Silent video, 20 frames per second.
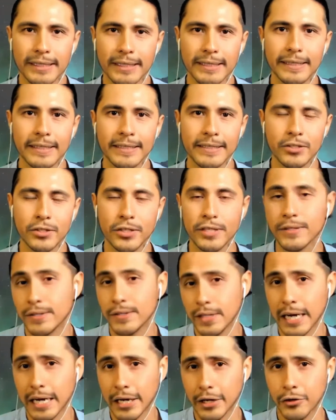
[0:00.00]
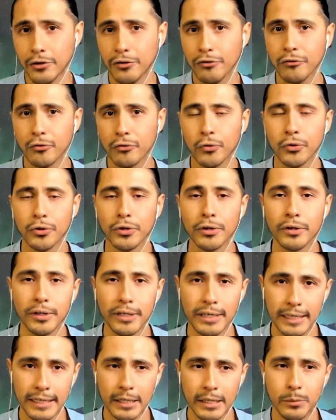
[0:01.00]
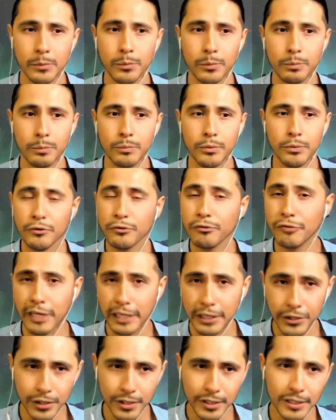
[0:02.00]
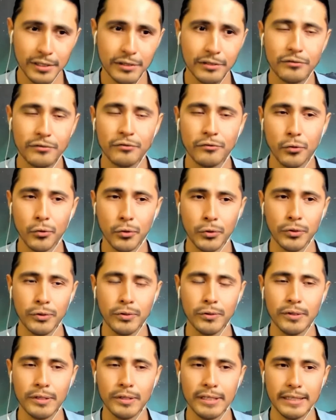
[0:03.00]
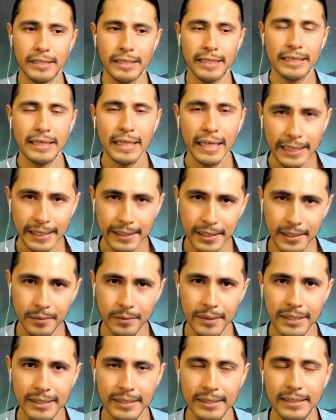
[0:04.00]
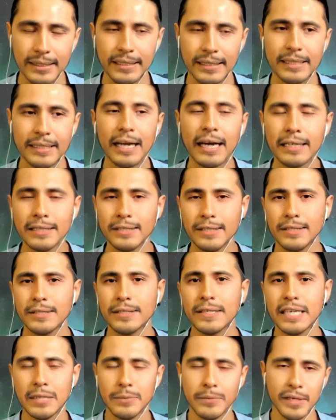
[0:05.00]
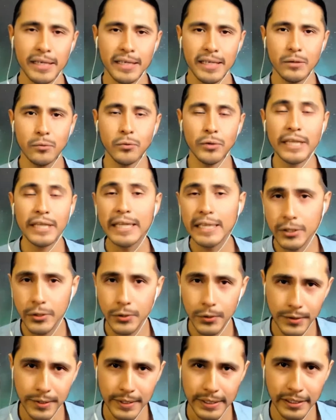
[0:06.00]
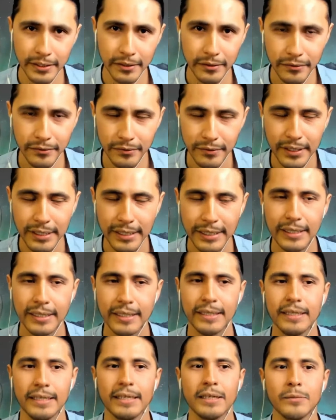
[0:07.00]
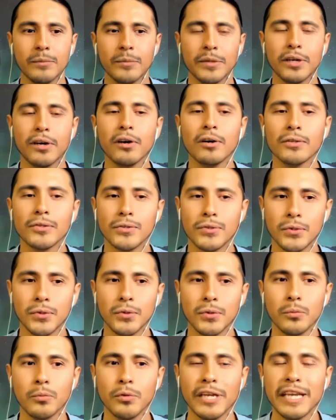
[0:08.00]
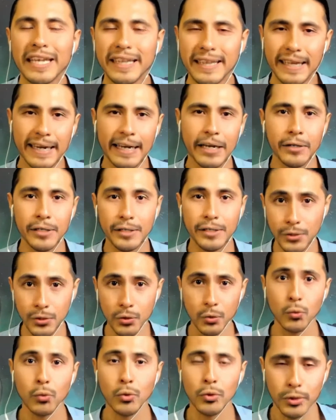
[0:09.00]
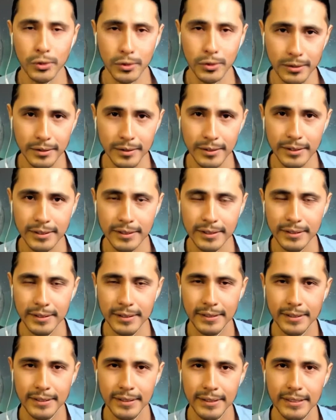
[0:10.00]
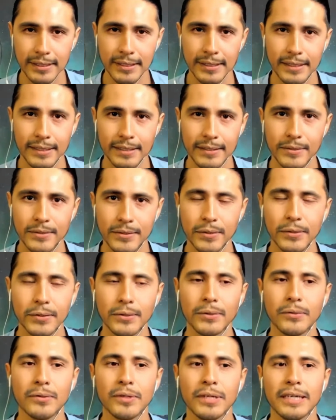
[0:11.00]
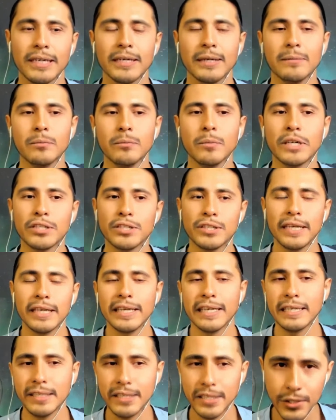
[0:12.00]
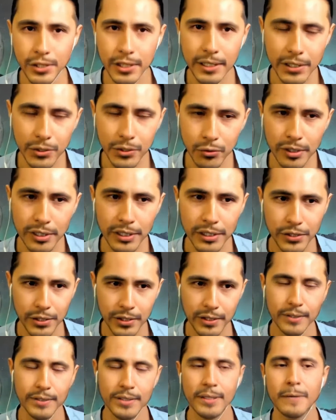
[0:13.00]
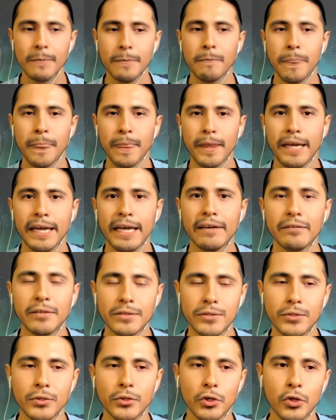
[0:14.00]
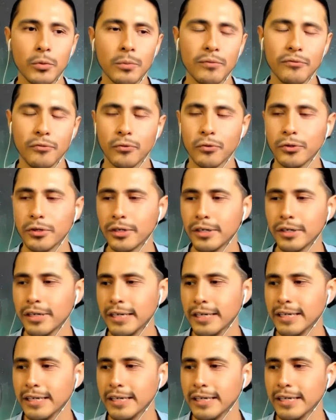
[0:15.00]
this desire for perfection, for enlightenment, and not just keeping it within yourself, but also bringing that out into the world. So much like indigenous traditions have a scope for,